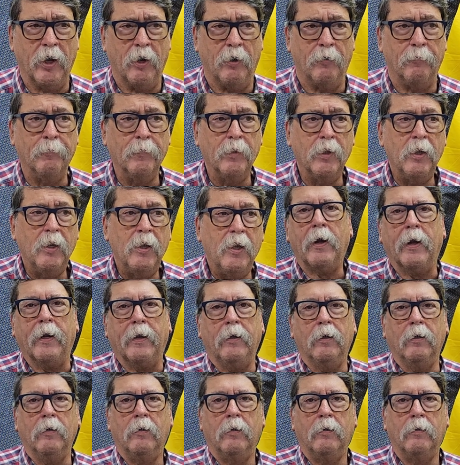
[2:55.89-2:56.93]
All
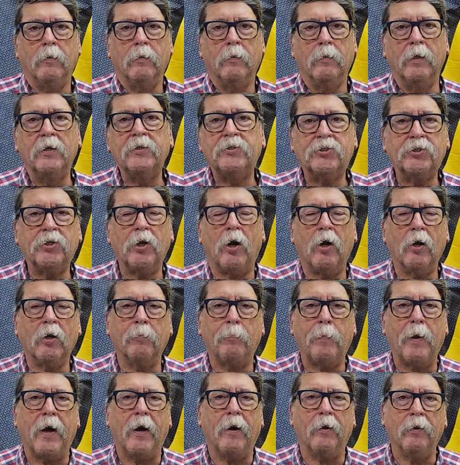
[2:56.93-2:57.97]
right, let's talk
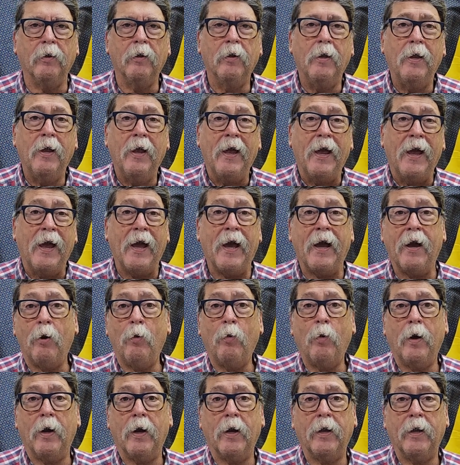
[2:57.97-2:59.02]
about
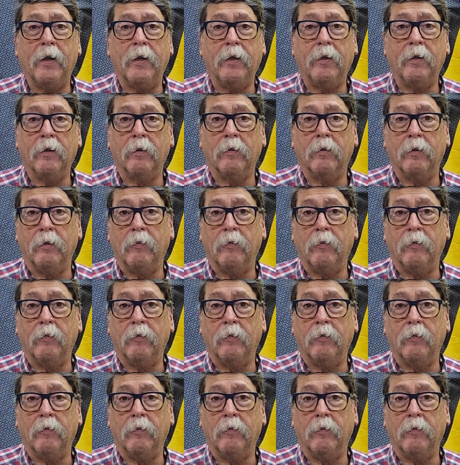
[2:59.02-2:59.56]
how I